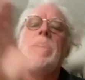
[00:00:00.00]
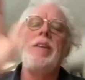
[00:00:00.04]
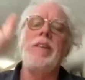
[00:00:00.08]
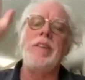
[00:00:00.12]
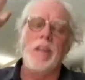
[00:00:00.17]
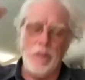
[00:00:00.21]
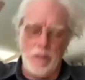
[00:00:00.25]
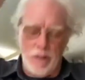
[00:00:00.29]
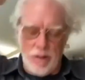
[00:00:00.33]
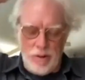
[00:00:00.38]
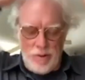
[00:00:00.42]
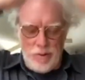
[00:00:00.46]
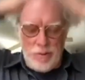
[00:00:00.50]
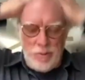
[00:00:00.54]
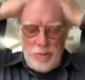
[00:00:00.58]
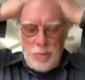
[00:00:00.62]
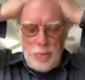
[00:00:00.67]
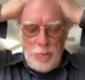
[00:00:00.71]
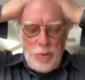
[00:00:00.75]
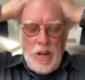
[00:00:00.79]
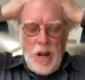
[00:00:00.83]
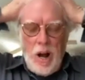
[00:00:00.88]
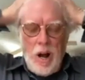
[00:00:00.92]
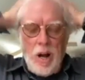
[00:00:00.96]
You know, I
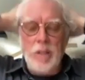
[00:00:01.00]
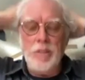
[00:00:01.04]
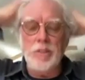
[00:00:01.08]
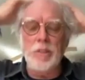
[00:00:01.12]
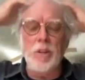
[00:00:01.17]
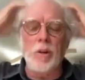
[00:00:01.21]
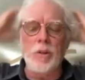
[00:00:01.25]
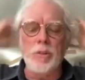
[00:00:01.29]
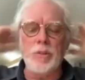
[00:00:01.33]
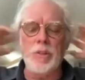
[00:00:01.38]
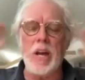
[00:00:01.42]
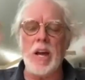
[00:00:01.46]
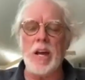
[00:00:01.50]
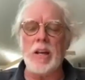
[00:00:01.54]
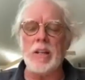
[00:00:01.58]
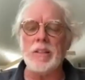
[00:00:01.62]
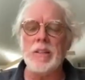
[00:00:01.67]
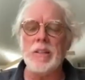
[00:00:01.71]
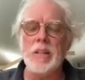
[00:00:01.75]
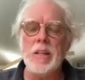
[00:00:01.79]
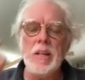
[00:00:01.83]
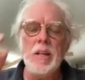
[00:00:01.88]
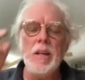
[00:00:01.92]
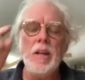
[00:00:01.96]
know. we all I, know that.
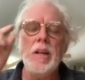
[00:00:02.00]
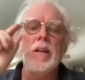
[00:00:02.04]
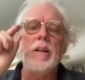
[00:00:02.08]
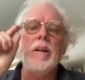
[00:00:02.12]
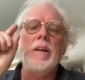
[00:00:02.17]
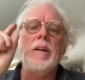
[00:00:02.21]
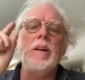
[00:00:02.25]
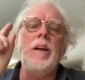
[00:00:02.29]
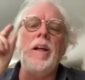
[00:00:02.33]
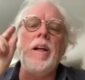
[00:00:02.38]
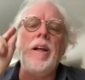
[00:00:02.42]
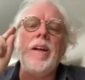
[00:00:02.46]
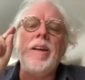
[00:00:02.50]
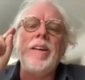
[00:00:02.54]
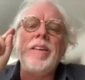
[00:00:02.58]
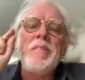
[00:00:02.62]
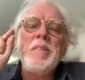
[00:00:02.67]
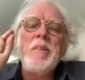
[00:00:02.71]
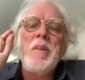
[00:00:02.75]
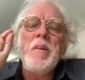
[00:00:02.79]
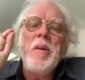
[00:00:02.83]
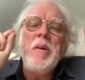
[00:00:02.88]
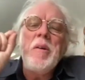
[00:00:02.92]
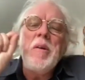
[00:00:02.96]
Yeah.
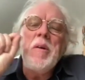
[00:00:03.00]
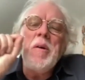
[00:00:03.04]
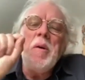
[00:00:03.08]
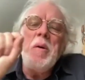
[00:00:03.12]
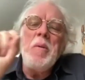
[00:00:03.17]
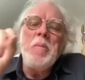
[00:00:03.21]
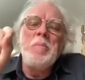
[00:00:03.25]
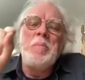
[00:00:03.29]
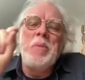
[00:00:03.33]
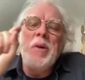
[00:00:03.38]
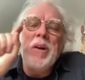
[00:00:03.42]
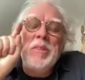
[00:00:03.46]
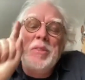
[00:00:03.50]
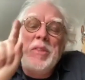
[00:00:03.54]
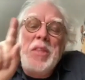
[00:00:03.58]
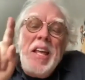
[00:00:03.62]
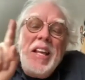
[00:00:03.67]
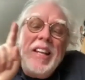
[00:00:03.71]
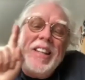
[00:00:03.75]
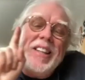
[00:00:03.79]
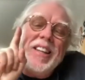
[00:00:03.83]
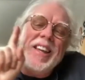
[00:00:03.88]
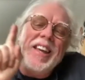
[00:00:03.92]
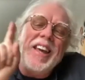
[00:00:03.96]
I
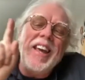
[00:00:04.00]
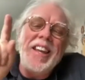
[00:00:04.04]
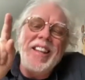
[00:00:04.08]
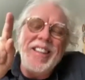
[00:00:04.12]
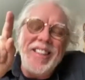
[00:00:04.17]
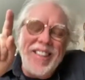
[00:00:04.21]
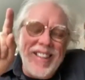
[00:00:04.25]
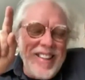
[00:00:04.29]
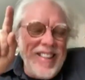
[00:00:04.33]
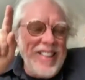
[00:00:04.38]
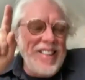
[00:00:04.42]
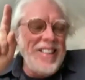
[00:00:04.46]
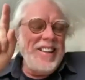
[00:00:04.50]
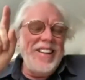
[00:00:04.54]
tried. Again,